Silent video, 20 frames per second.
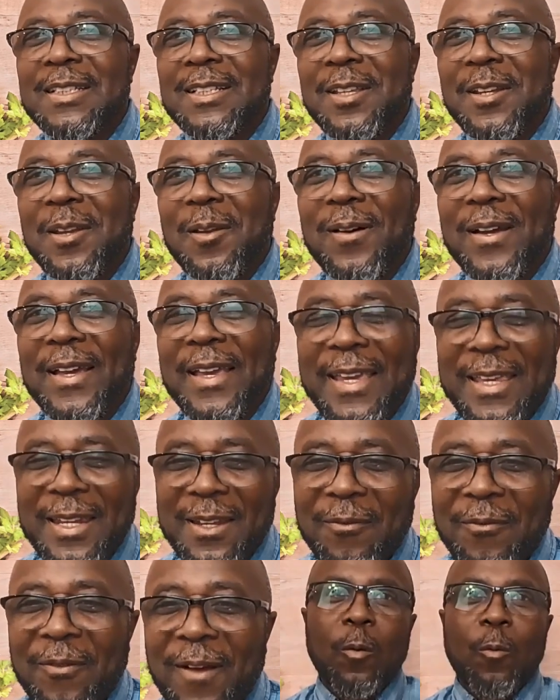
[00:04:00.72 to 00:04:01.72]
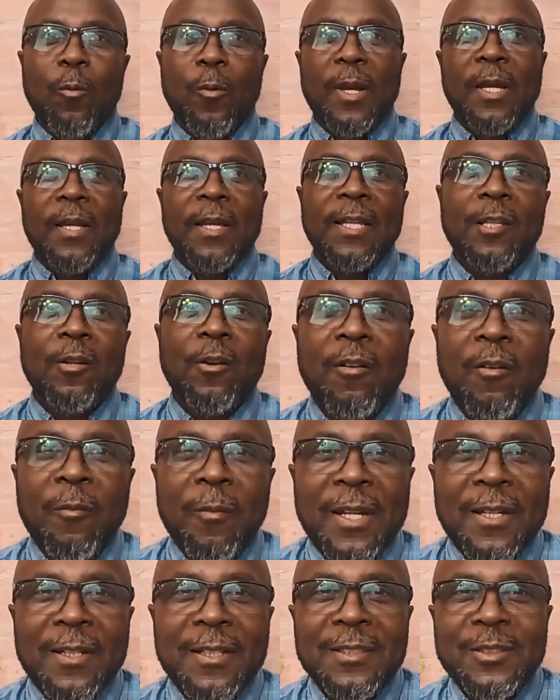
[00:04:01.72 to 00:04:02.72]
at 85. Well, hello
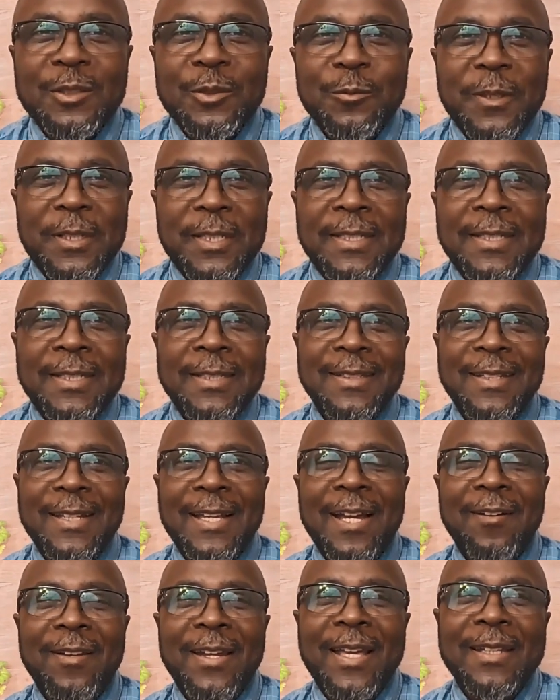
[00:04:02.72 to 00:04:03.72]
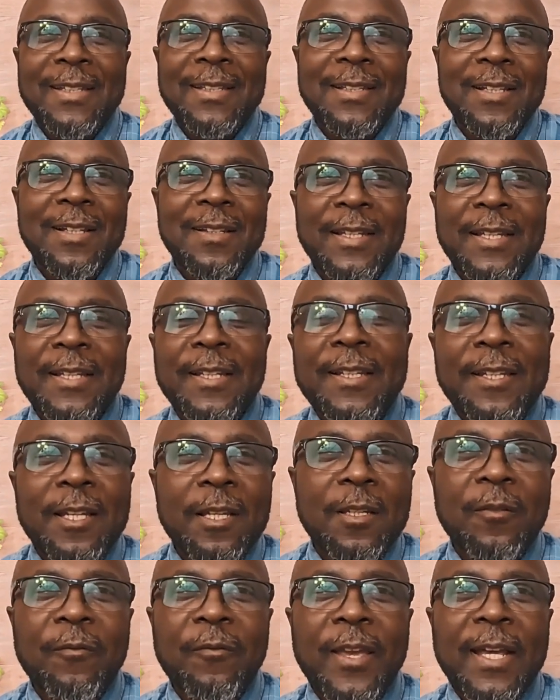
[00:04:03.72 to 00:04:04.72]
everybody. This is Willie down at Lily
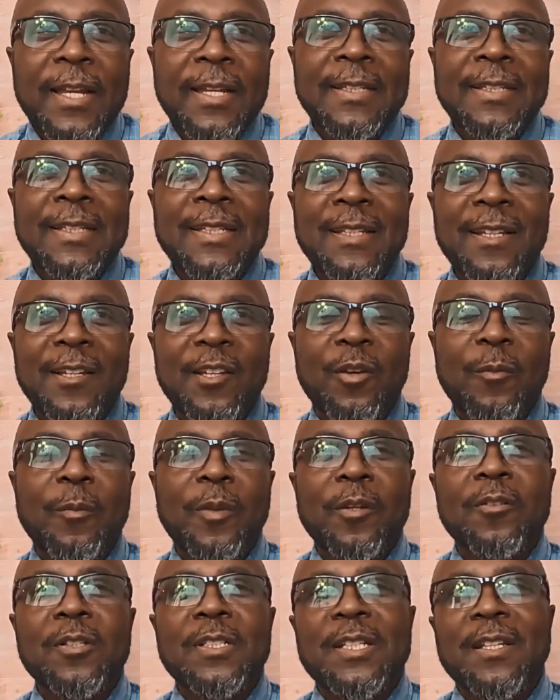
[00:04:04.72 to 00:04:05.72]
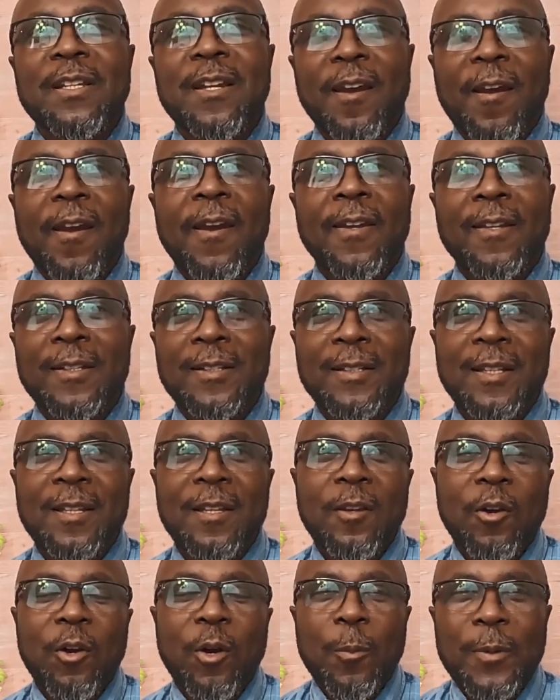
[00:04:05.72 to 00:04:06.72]
of the Valley Community Garden.
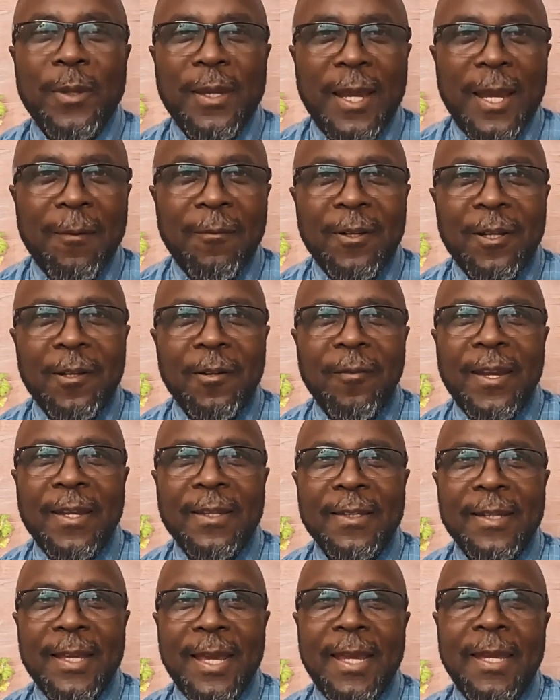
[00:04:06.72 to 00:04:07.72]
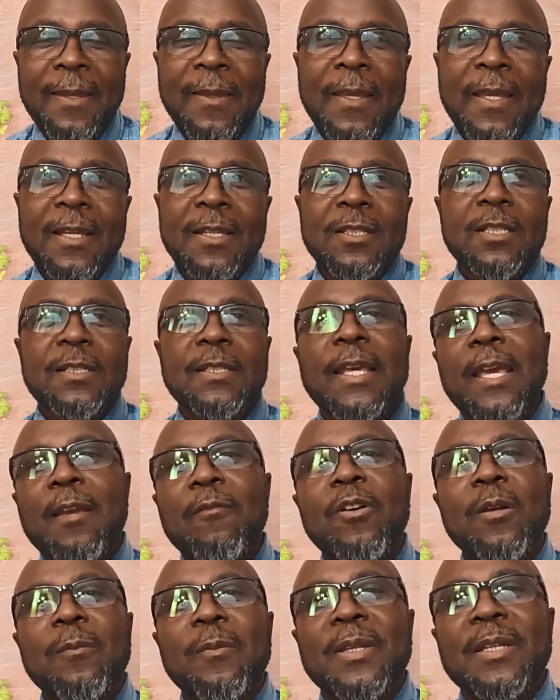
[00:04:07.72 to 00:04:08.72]
Hope you're having a great day. Today
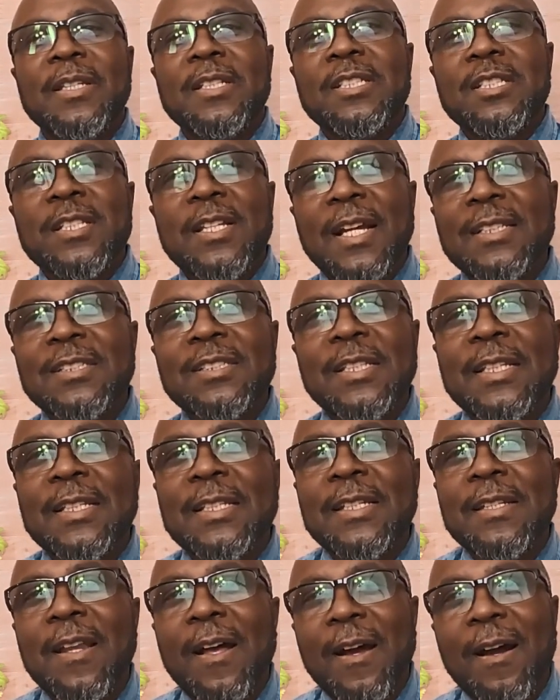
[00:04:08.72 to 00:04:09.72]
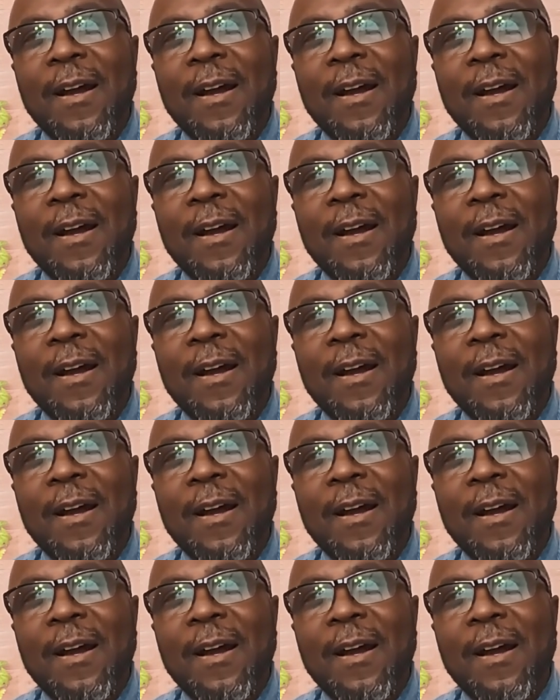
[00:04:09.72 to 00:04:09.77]
we'll be discussing